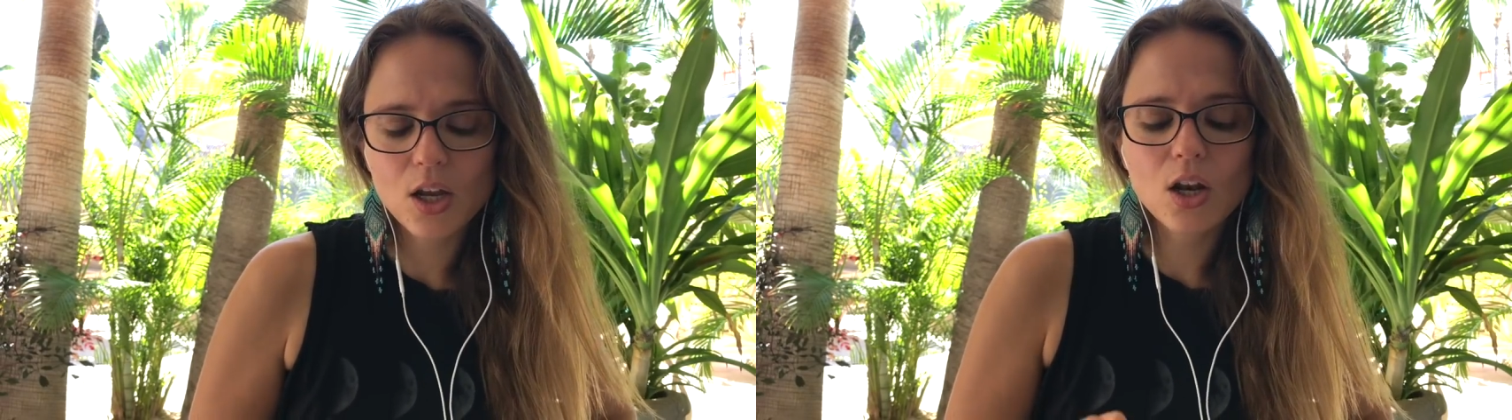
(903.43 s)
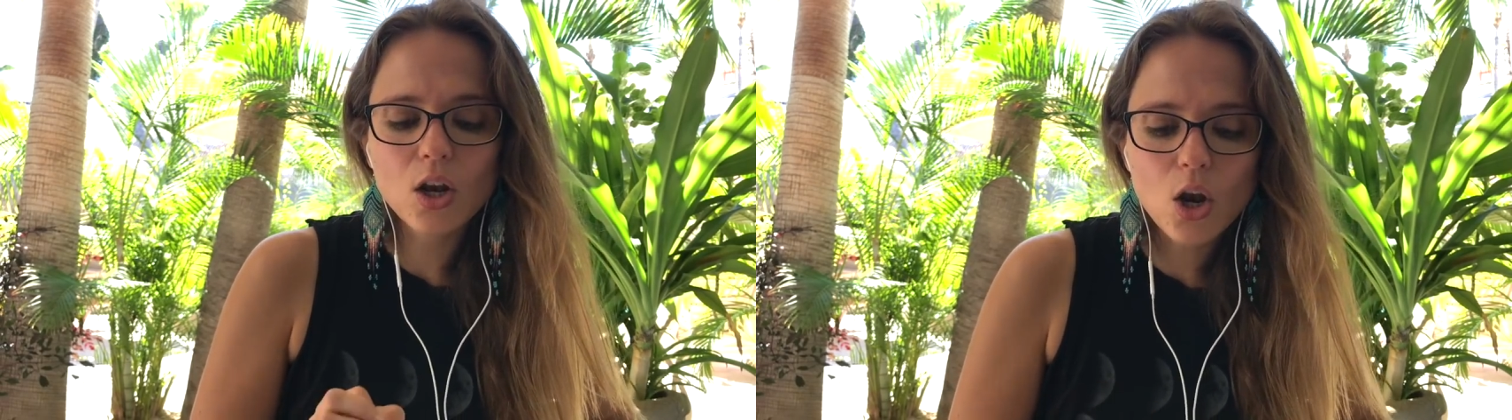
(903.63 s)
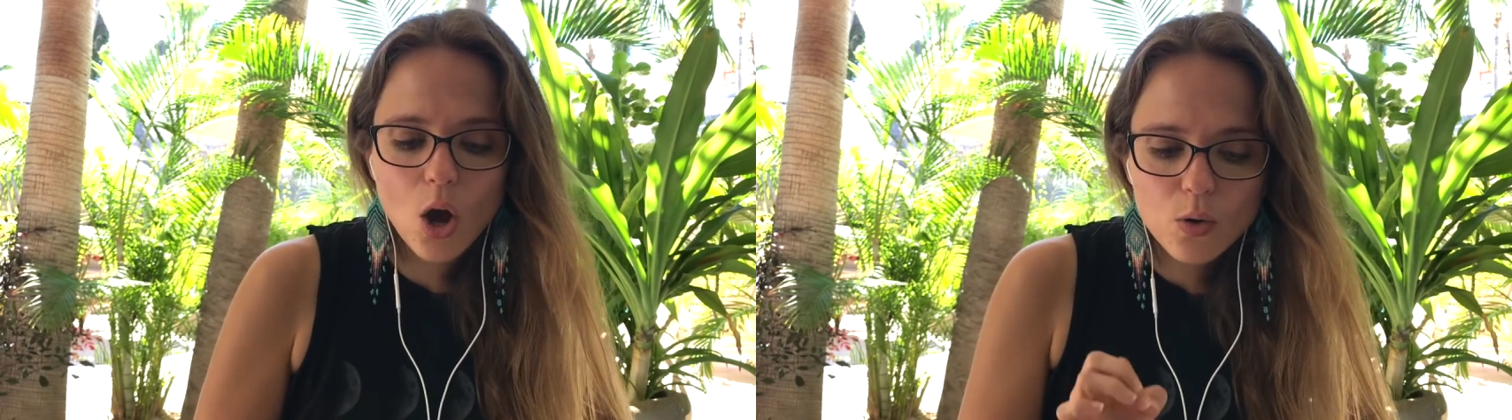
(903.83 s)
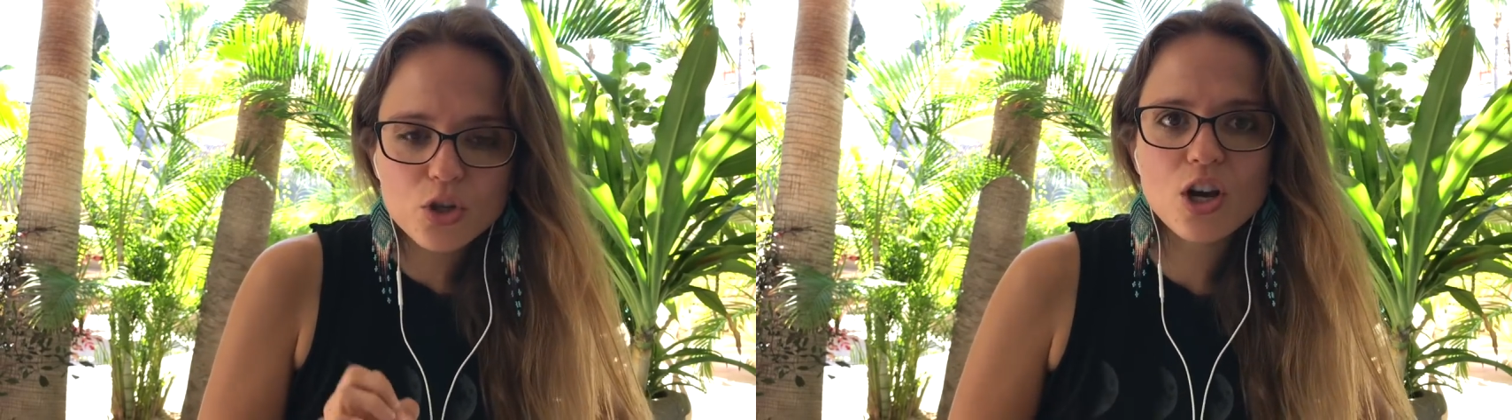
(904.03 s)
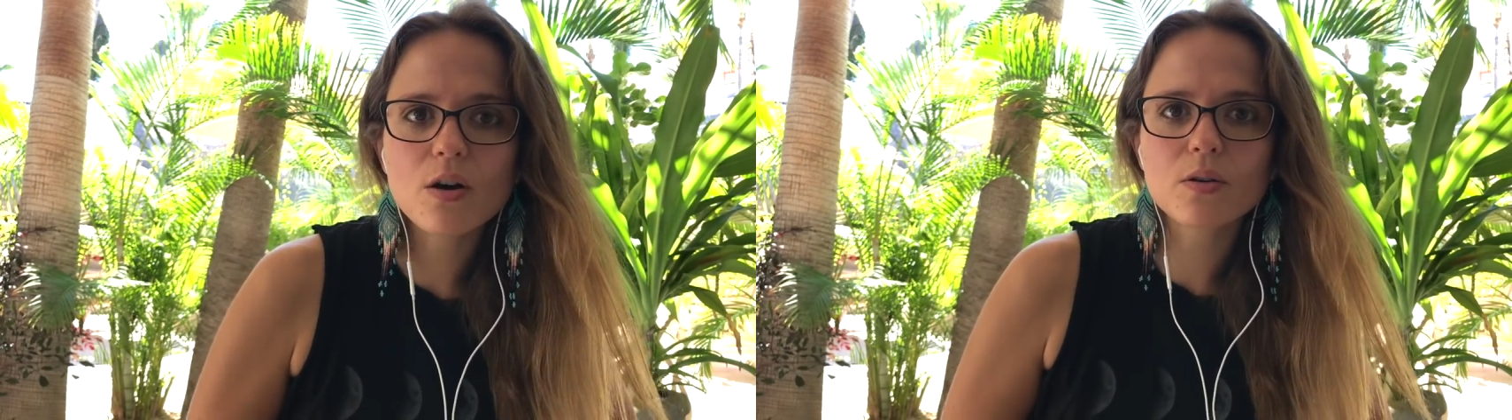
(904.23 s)
No
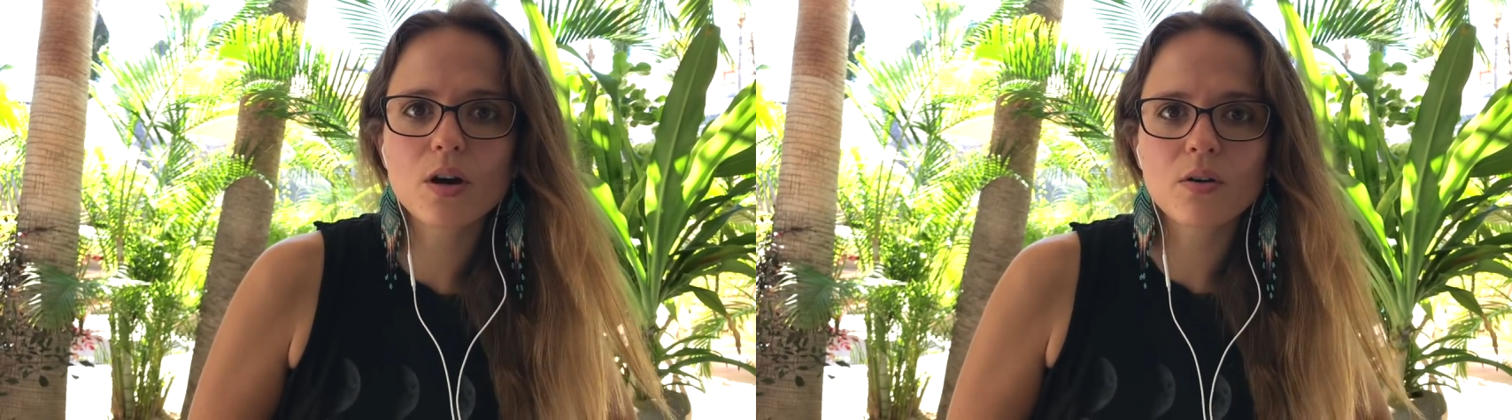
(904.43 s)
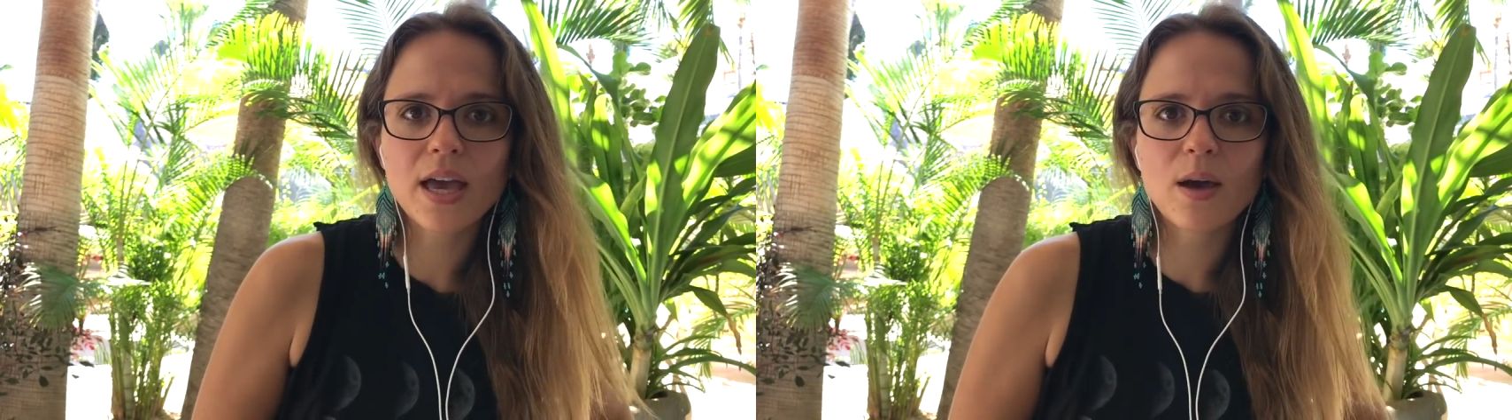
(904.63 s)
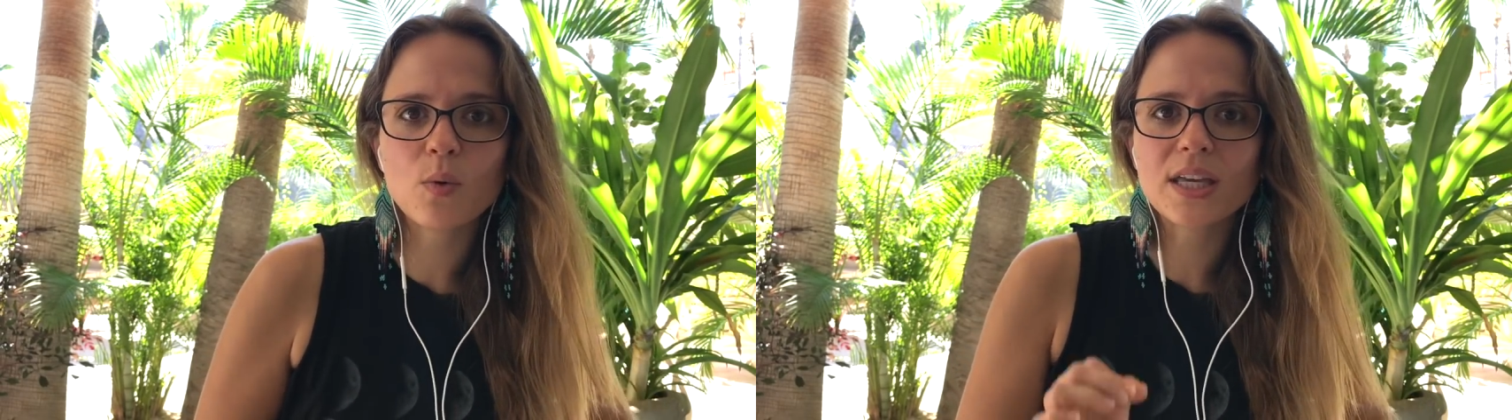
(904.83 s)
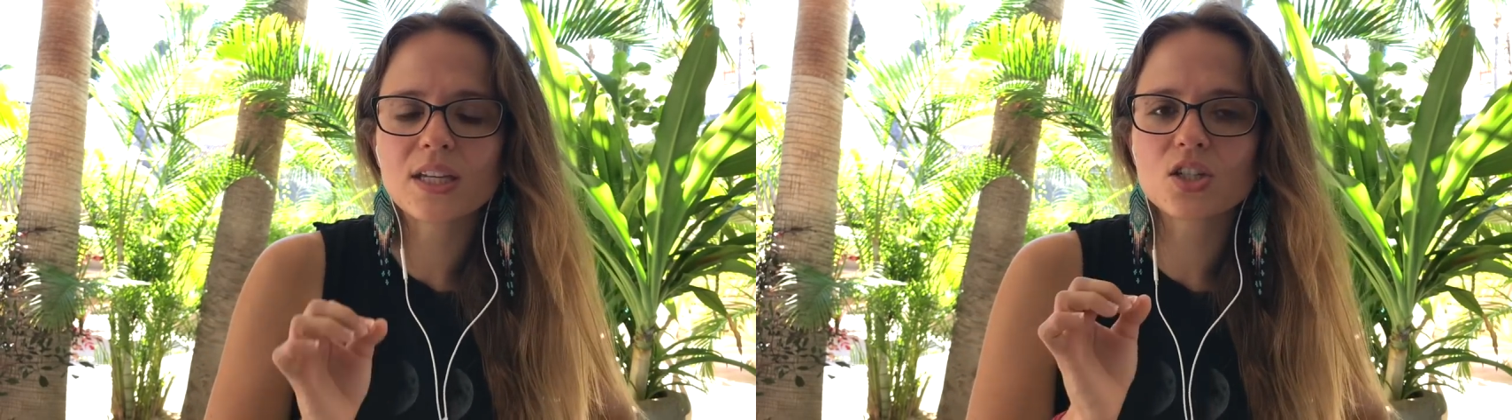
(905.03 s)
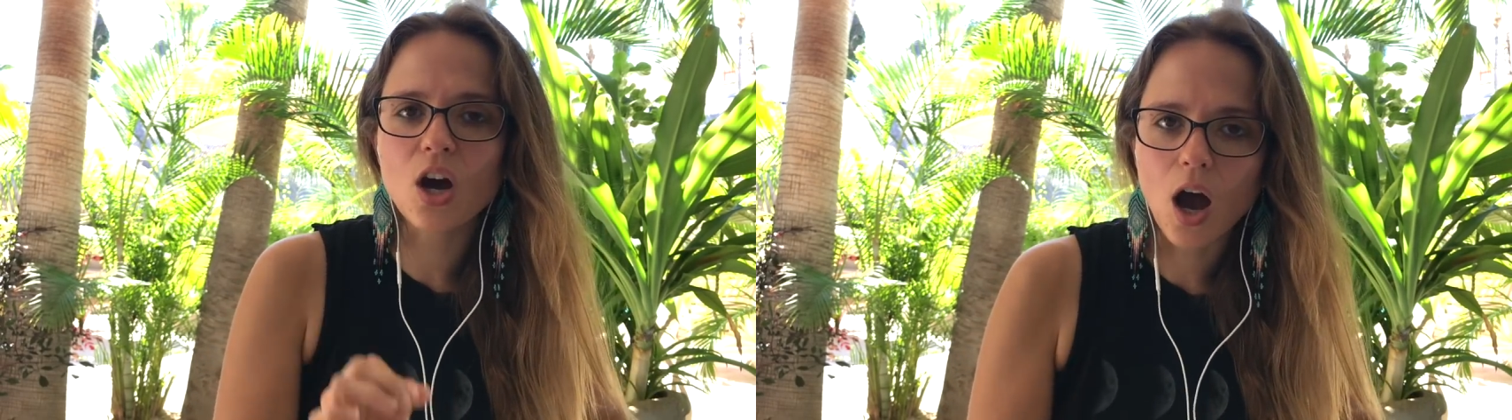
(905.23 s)
joke, okay? We
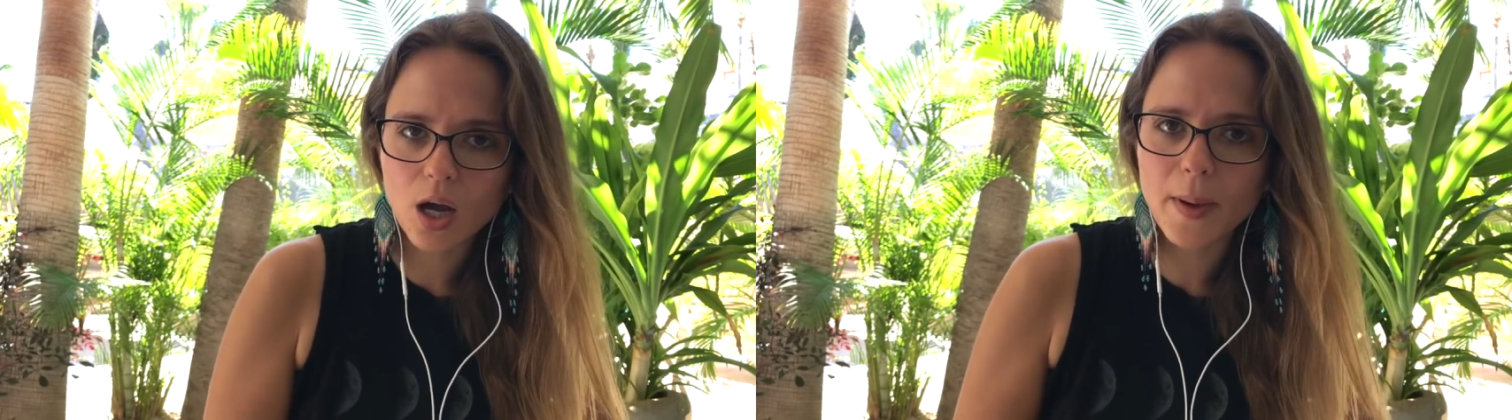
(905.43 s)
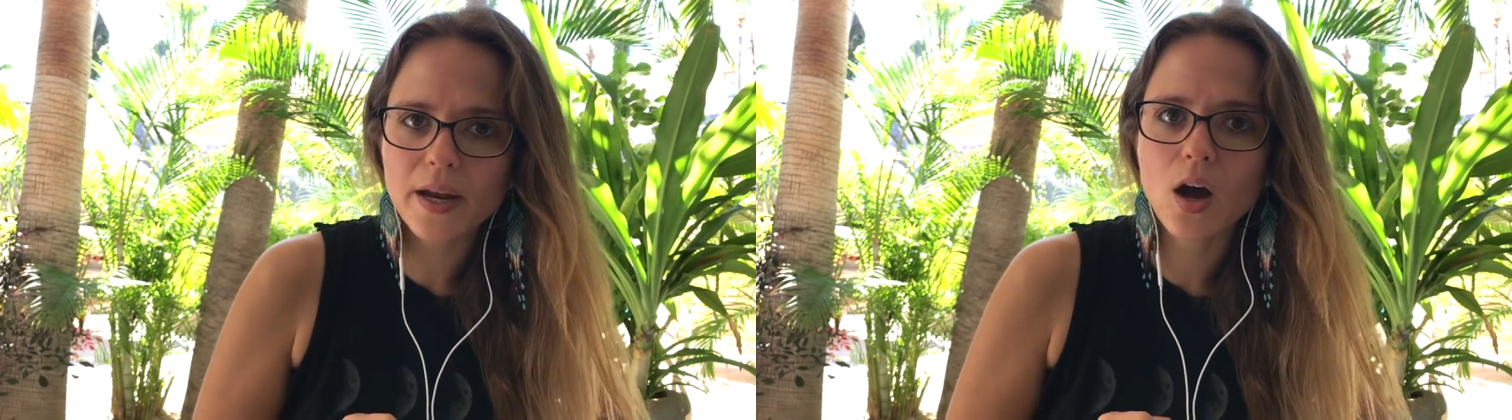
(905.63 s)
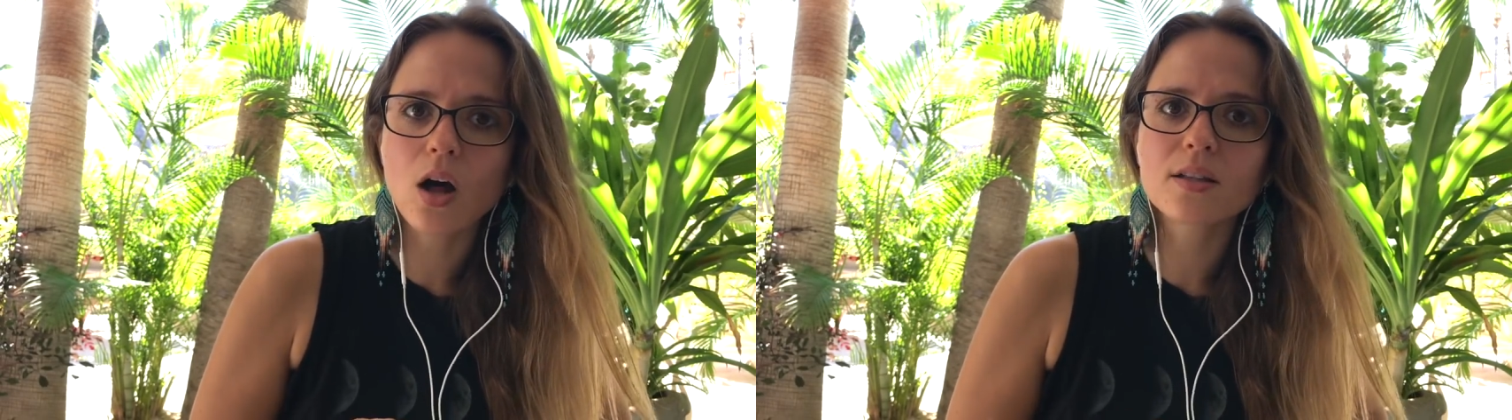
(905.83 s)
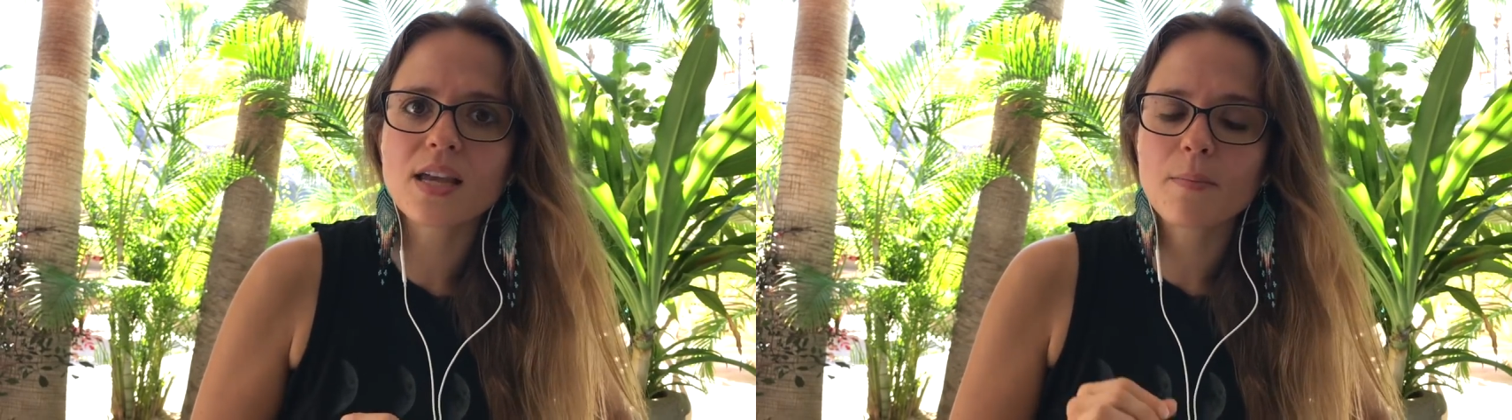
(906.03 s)
can talk about it all day,